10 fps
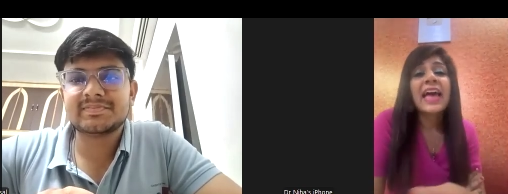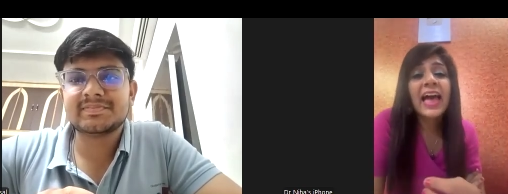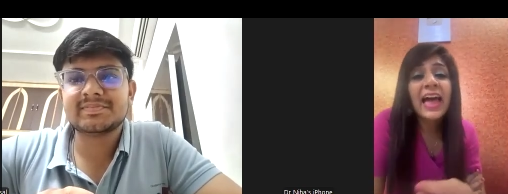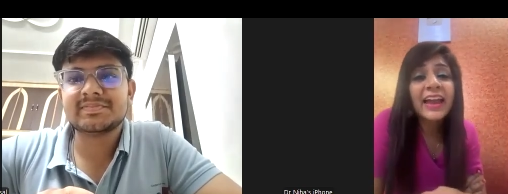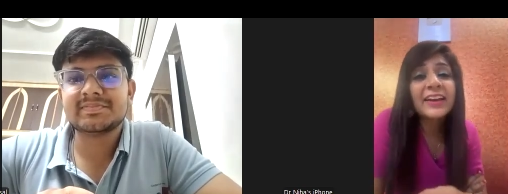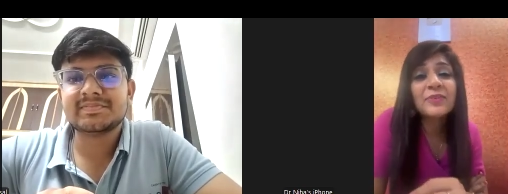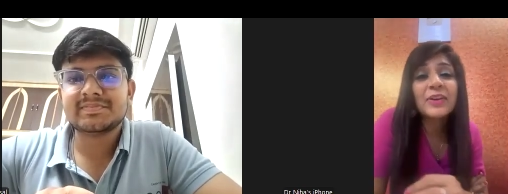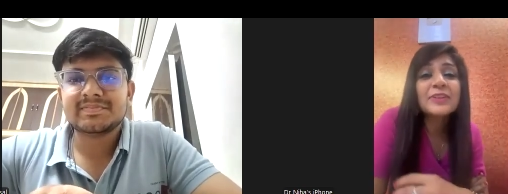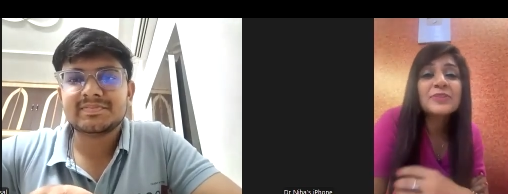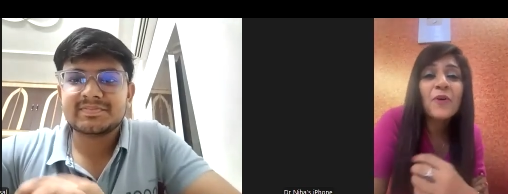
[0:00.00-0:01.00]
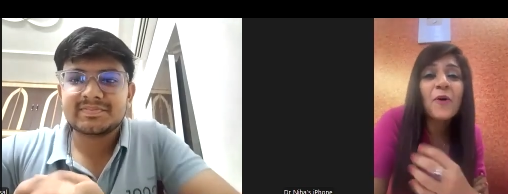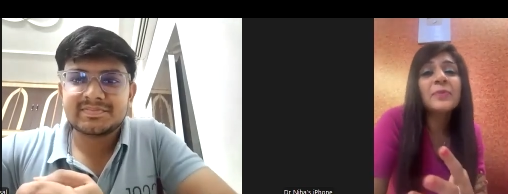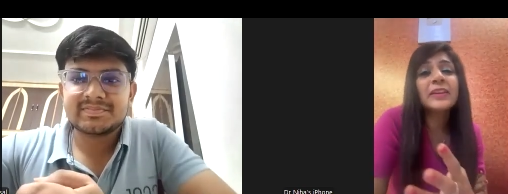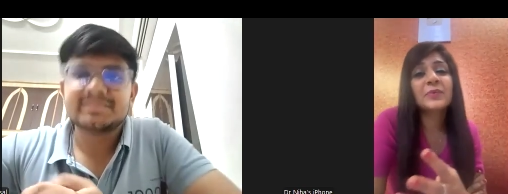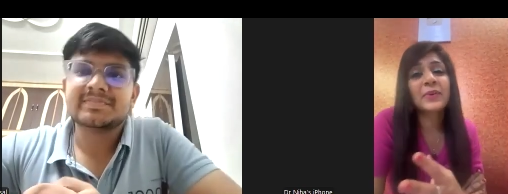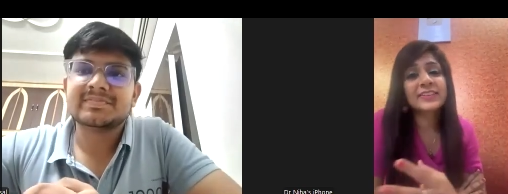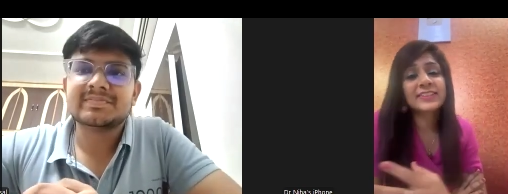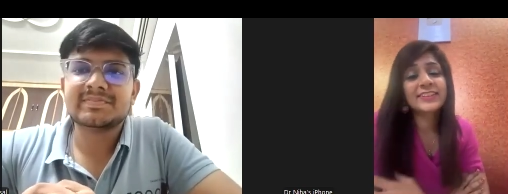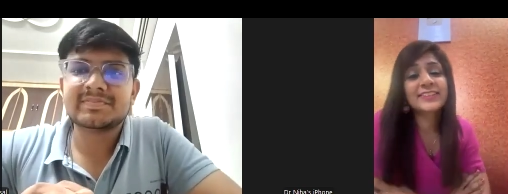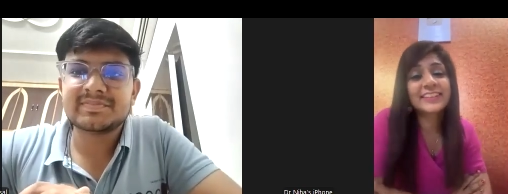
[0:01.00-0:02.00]
Speaker 1: and doing so many
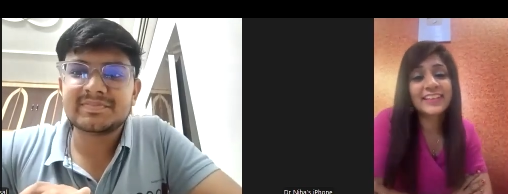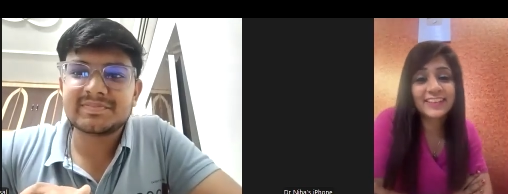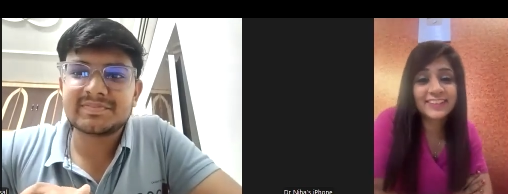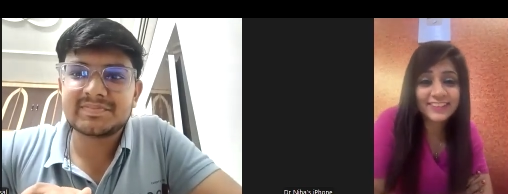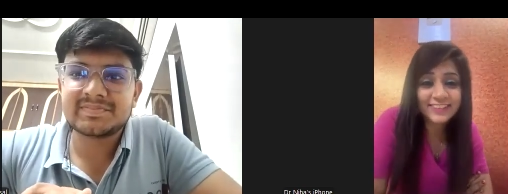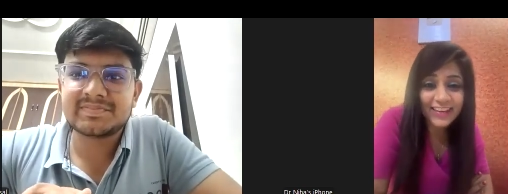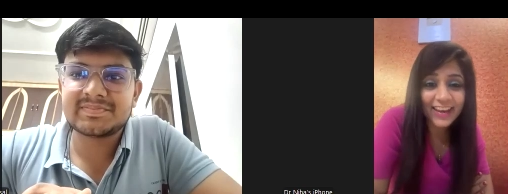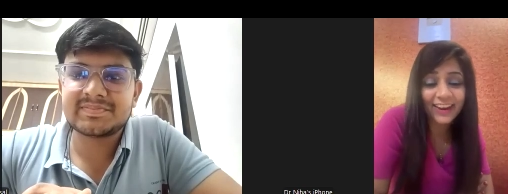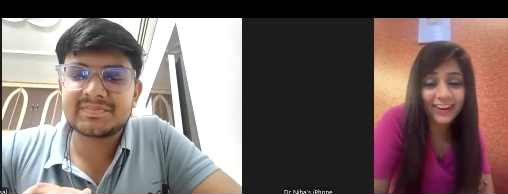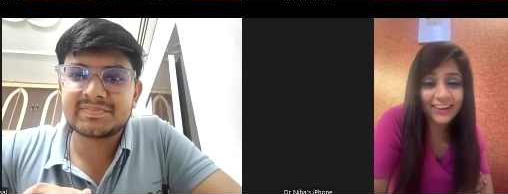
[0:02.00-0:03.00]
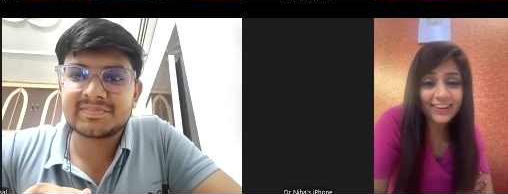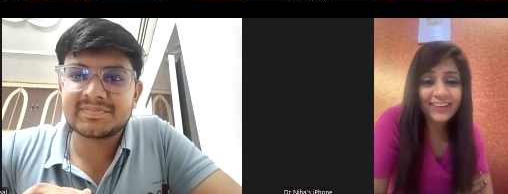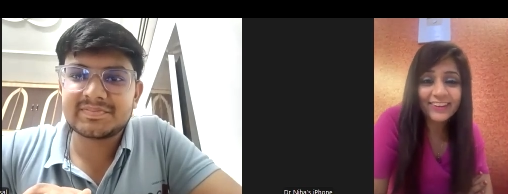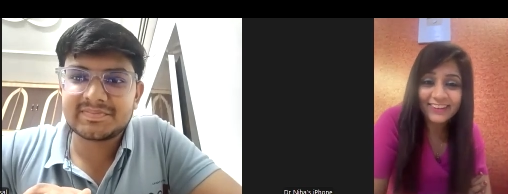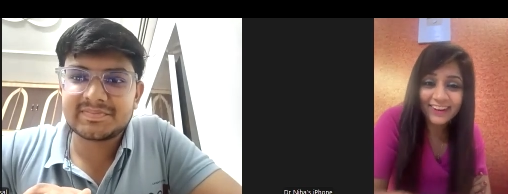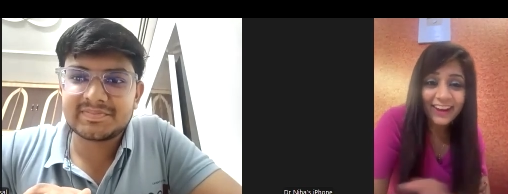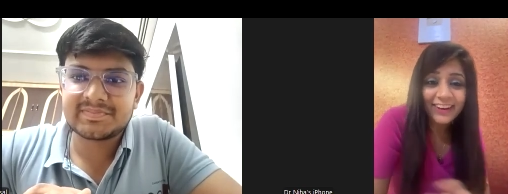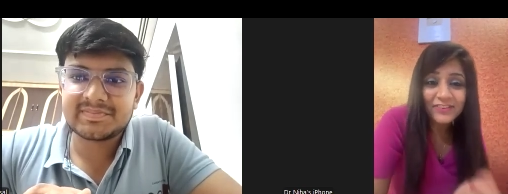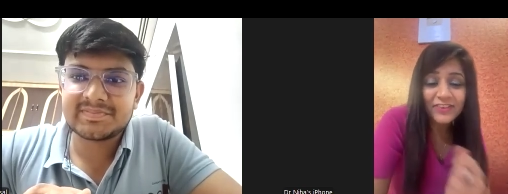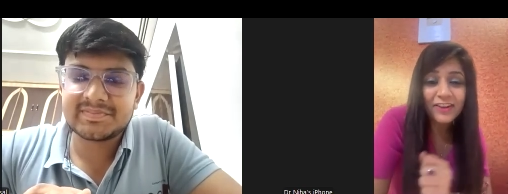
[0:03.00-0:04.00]
questions each day.
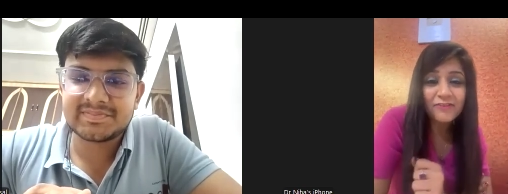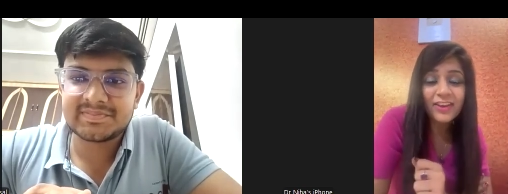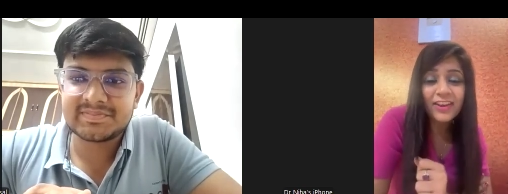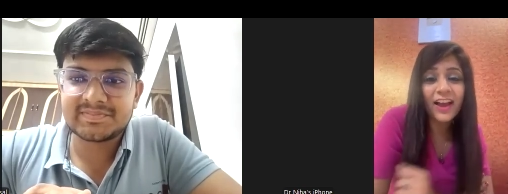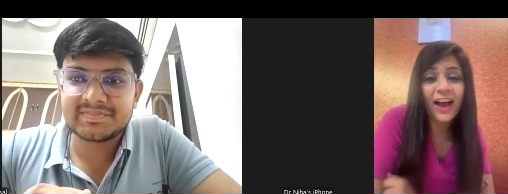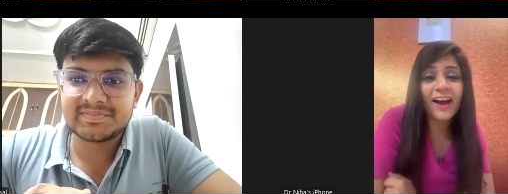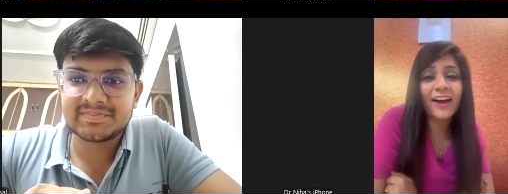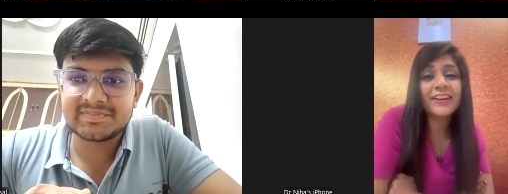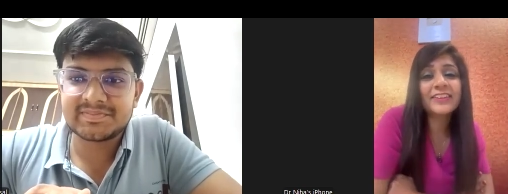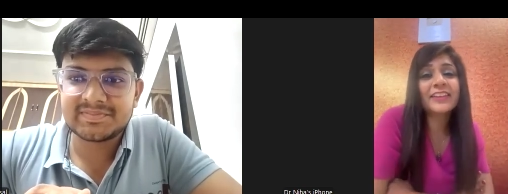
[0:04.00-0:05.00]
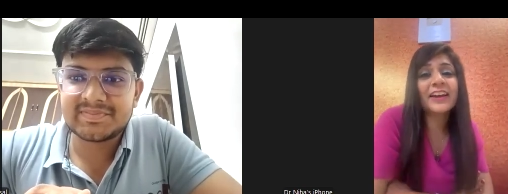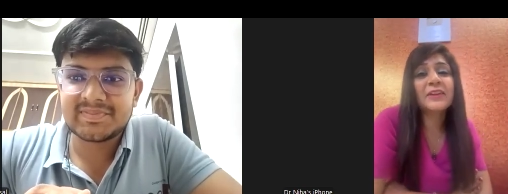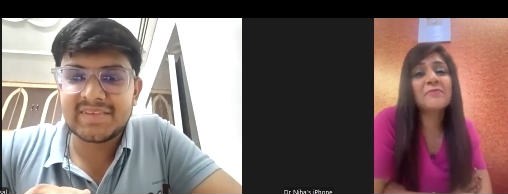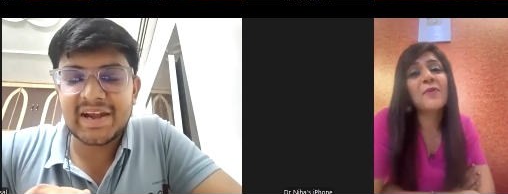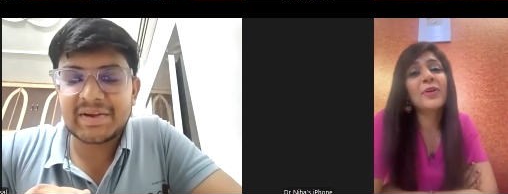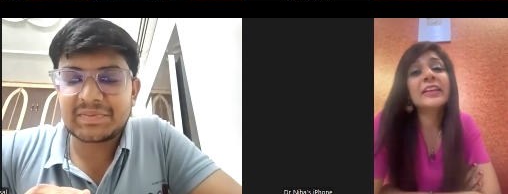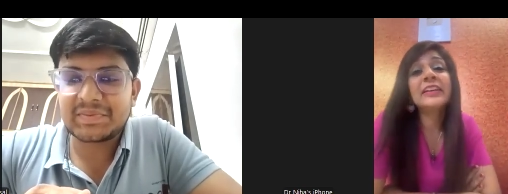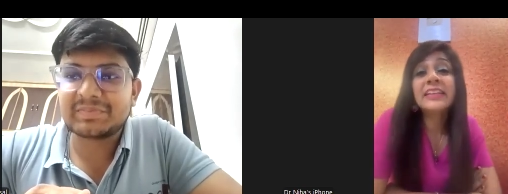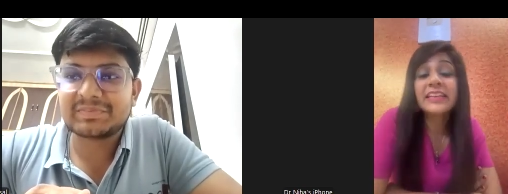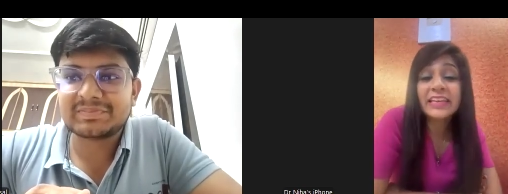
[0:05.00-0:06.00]
Right, Ravi, are the
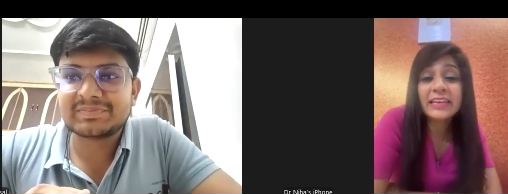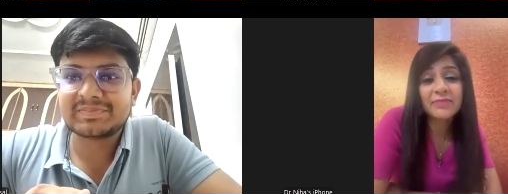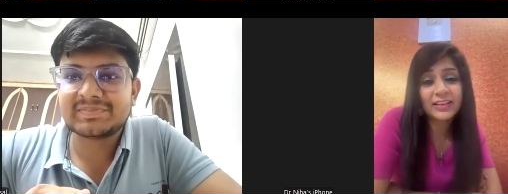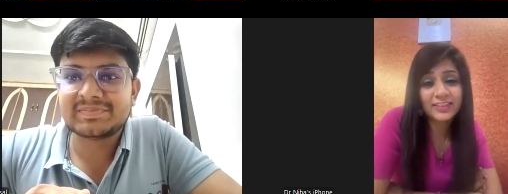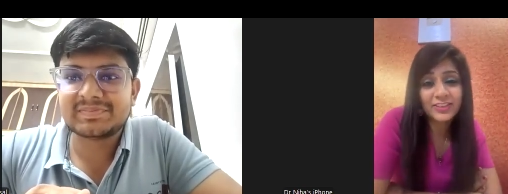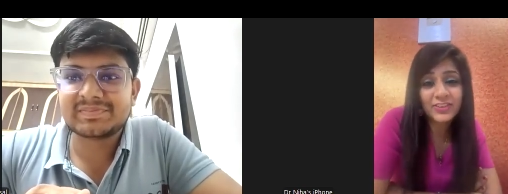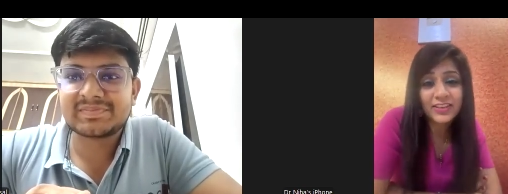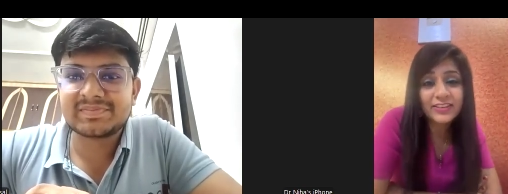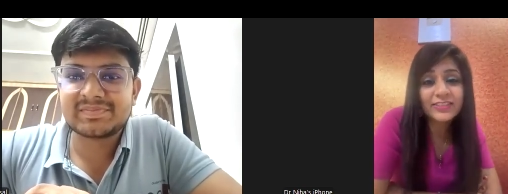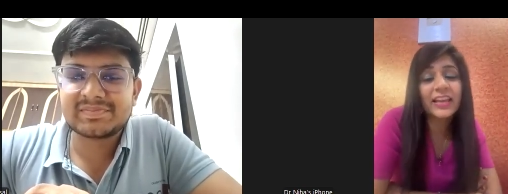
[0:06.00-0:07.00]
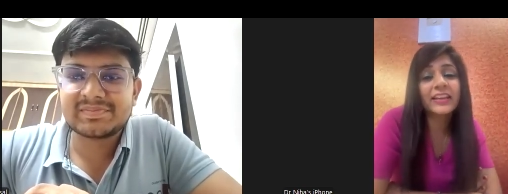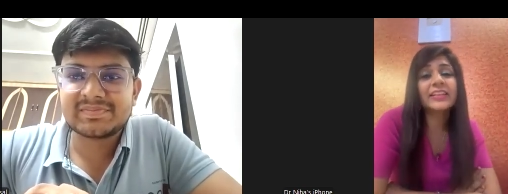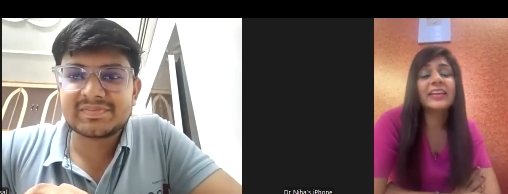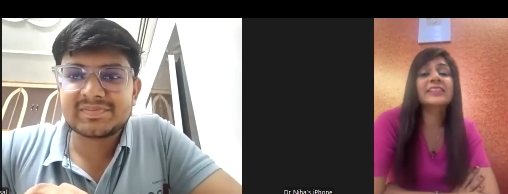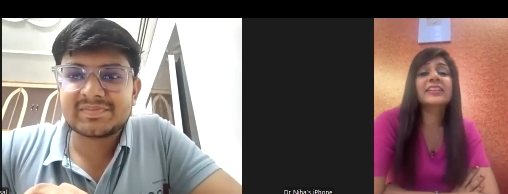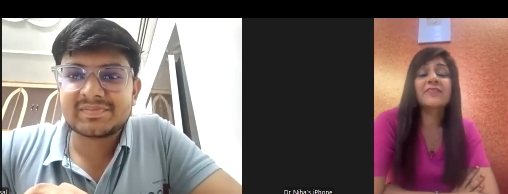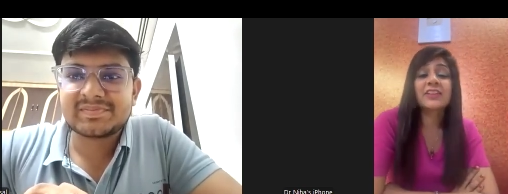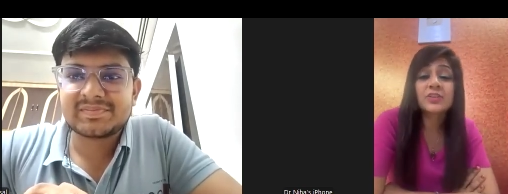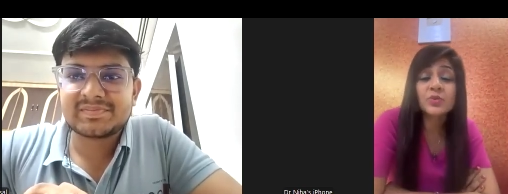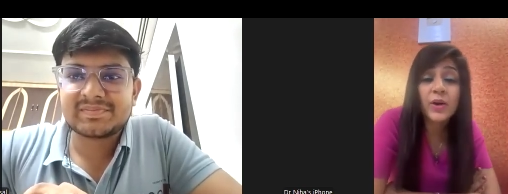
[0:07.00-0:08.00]
important key messages that he has
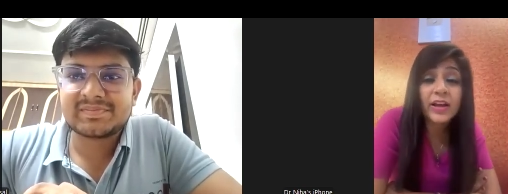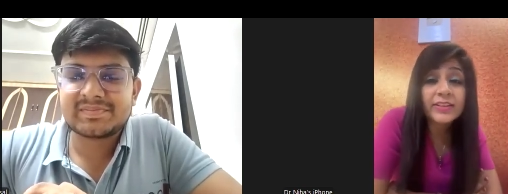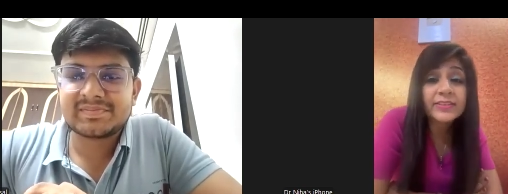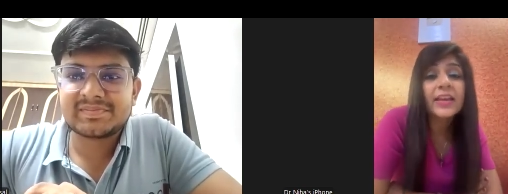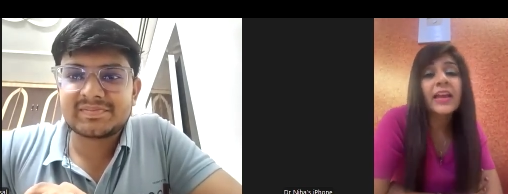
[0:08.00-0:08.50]
given to us.